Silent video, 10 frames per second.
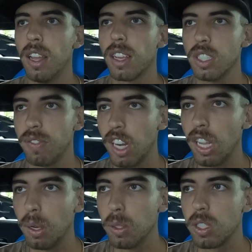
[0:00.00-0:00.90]
because
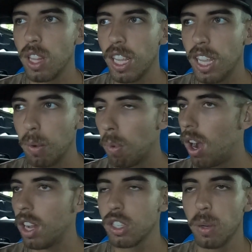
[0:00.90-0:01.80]
videos that he had
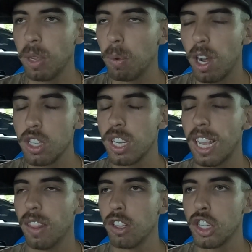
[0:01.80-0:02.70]
watched and we had watched
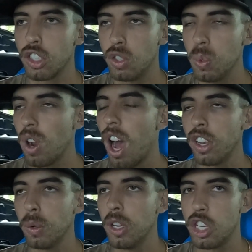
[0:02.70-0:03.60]
together just do
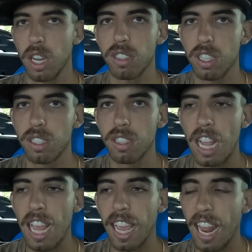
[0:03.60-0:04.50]
not do it justice.
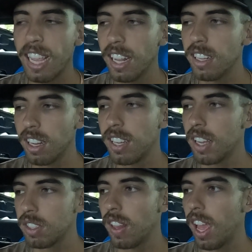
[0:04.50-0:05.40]
And I can
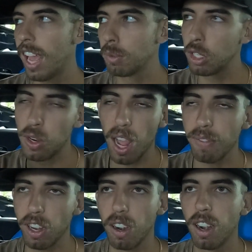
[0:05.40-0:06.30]
attest to that. As we
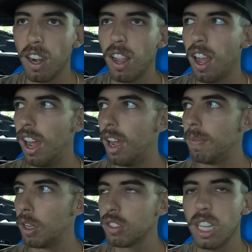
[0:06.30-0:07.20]
drive here,
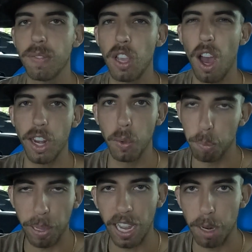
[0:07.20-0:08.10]
I'll see if the audio
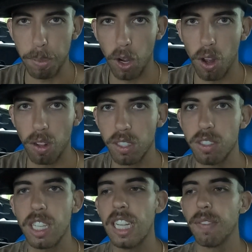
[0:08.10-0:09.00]
will pick it up at all to
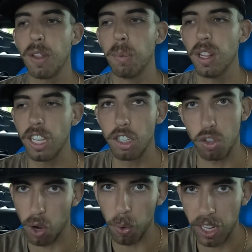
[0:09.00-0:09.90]
see if it really is
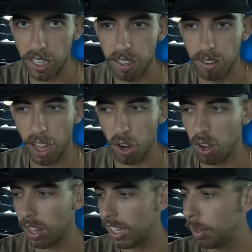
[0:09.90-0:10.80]
droning at
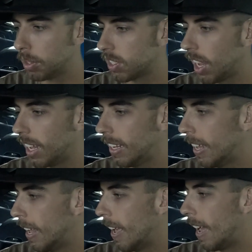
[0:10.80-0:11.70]
all like he was
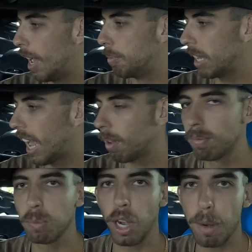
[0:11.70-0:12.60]
saying. But yeah, we're